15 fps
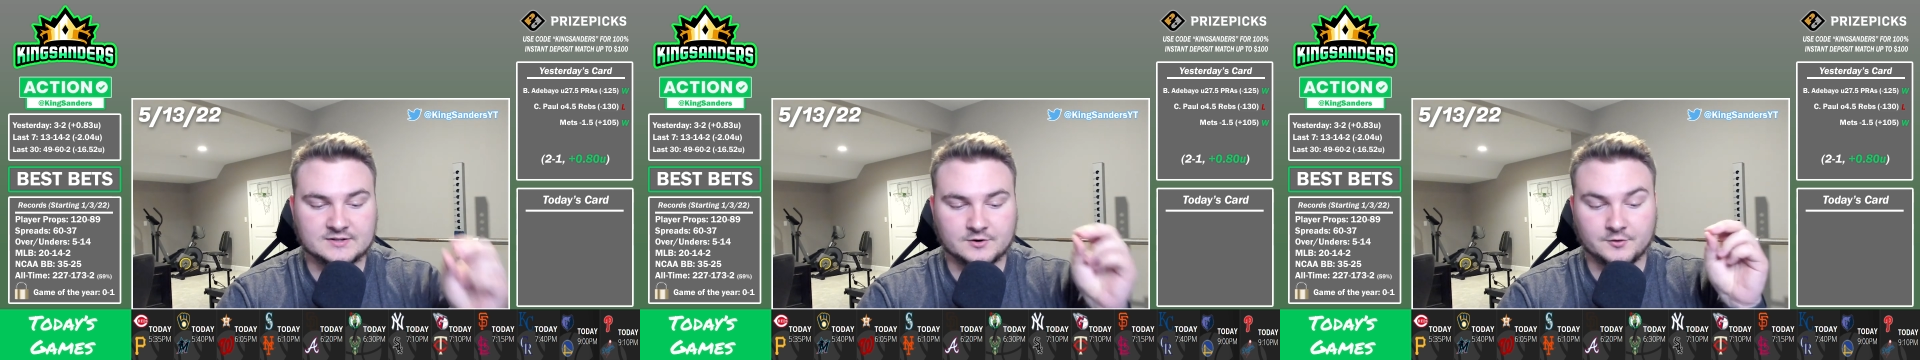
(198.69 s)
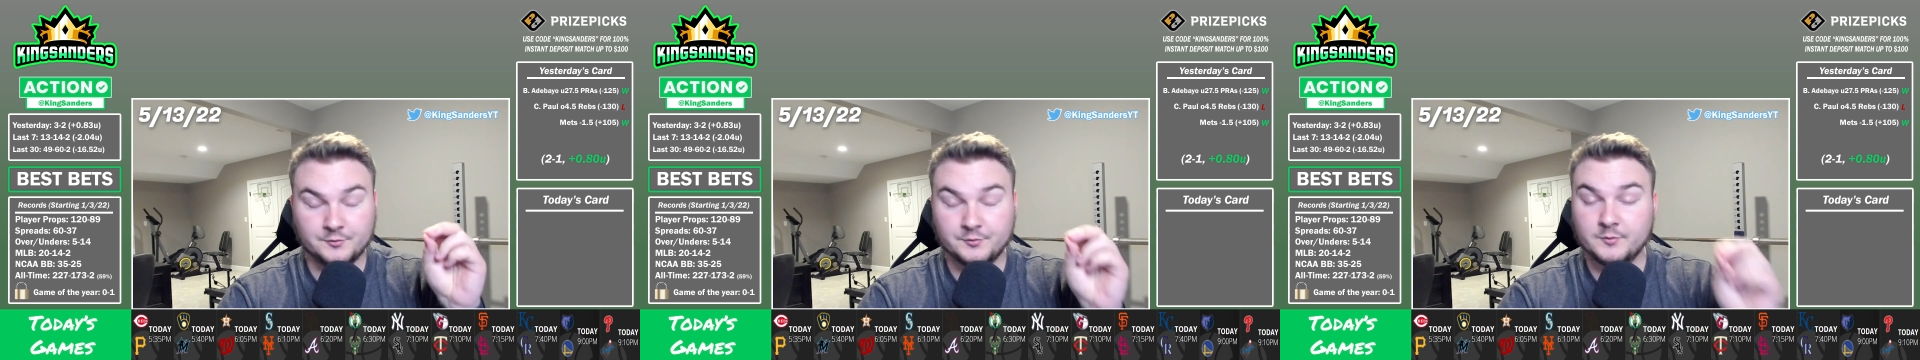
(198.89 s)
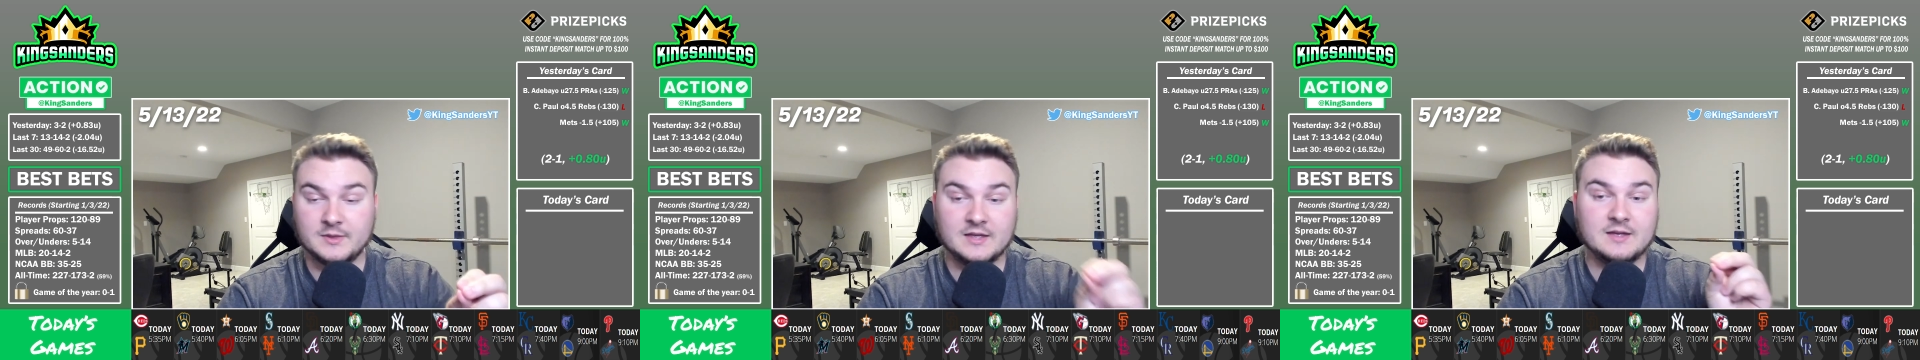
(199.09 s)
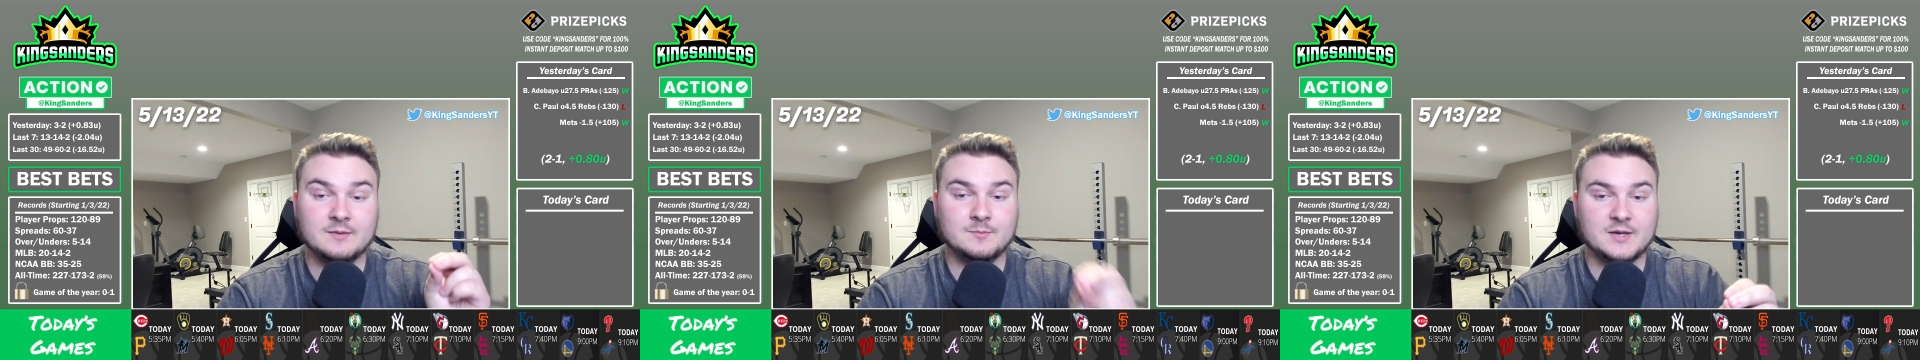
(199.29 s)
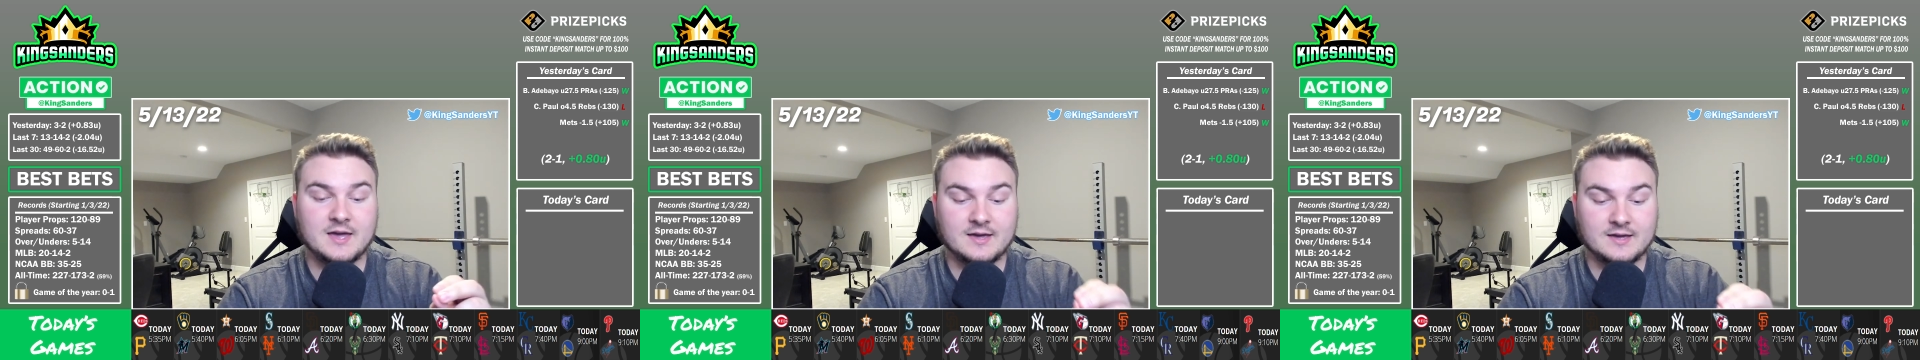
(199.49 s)
or from the
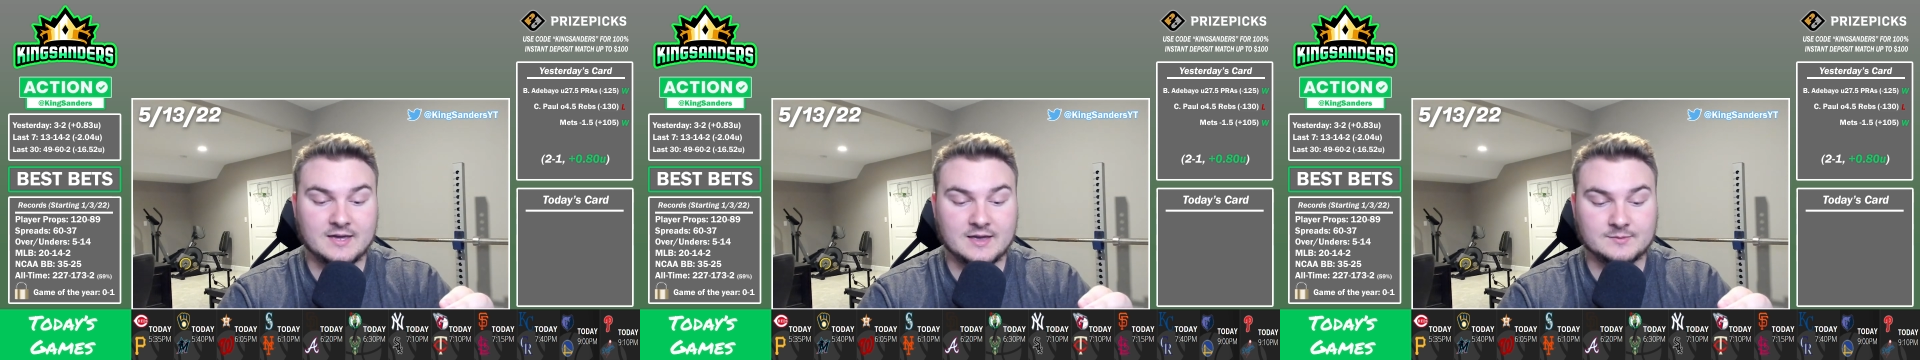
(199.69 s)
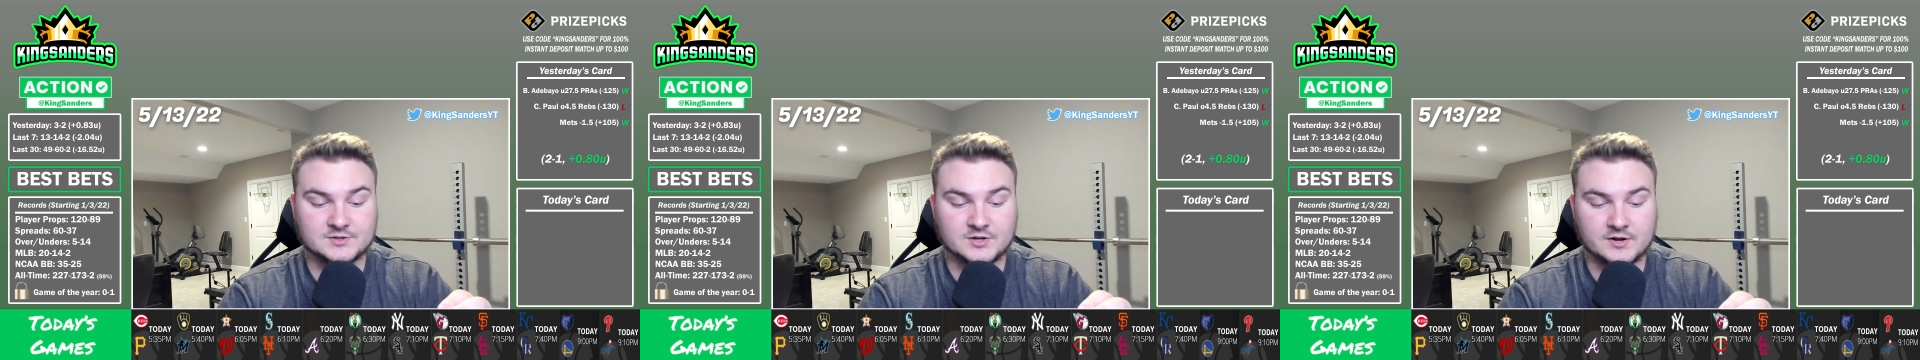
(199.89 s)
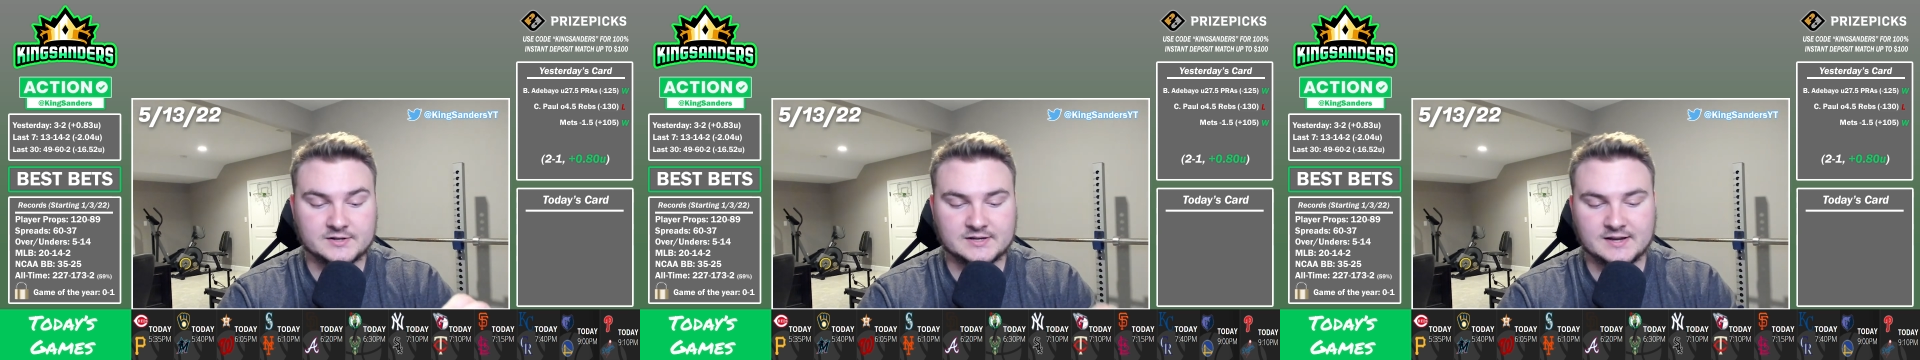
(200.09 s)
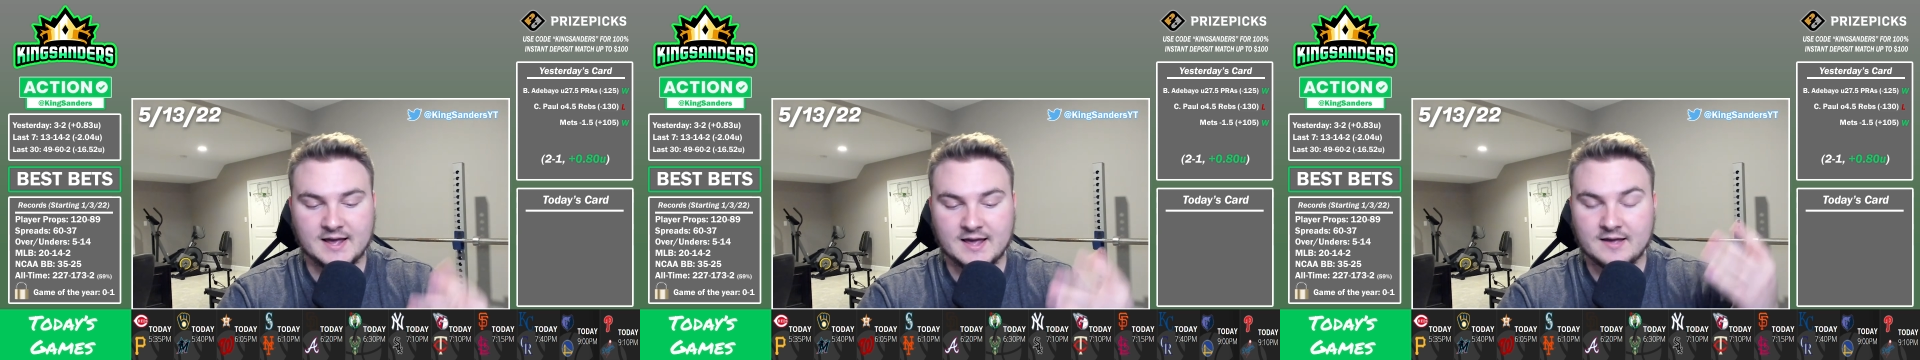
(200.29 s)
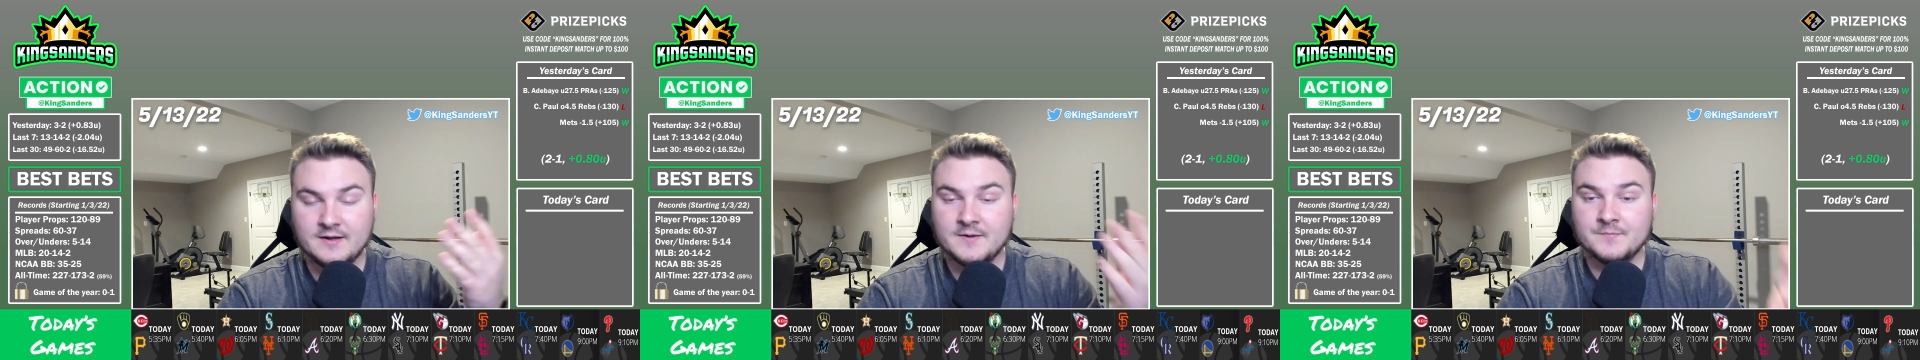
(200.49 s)
NBA games on today.